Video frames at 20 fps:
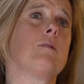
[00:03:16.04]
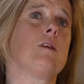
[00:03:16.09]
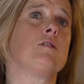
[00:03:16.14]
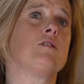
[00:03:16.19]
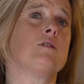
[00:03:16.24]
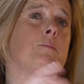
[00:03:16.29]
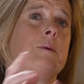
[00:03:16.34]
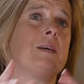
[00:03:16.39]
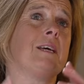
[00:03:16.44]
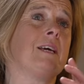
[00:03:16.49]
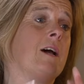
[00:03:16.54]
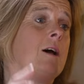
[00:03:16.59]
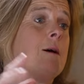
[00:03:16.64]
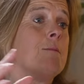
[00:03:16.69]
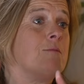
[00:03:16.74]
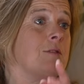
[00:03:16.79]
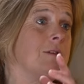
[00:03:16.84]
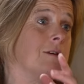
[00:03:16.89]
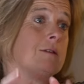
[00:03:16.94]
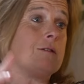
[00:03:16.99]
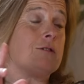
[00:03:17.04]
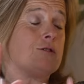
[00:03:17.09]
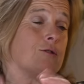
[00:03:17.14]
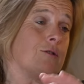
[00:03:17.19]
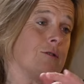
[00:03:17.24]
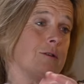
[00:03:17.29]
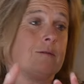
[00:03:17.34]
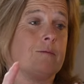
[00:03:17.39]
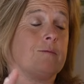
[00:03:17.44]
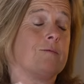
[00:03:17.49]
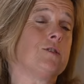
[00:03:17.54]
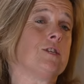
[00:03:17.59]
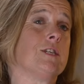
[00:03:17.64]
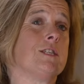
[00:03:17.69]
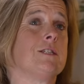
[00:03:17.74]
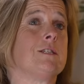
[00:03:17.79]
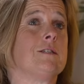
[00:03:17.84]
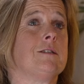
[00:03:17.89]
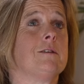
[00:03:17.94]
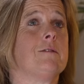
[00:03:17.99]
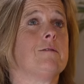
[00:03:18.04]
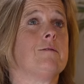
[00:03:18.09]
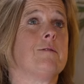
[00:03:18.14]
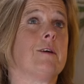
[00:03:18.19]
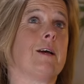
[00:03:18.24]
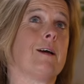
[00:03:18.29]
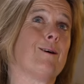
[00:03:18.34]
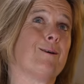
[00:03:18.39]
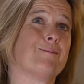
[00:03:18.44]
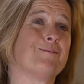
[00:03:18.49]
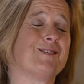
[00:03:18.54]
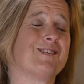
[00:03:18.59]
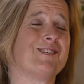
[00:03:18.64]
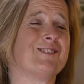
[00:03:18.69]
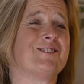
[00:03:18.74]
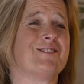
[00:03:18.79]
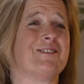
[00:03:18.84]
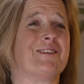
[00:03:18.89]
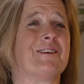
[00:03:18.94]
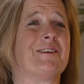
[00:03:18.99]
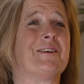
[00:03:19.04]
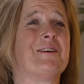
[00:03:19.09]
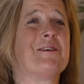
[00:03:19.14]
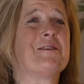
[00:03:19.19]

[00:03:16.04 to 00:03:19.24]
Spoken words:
to pick up the sort of gist of how I'm teaching.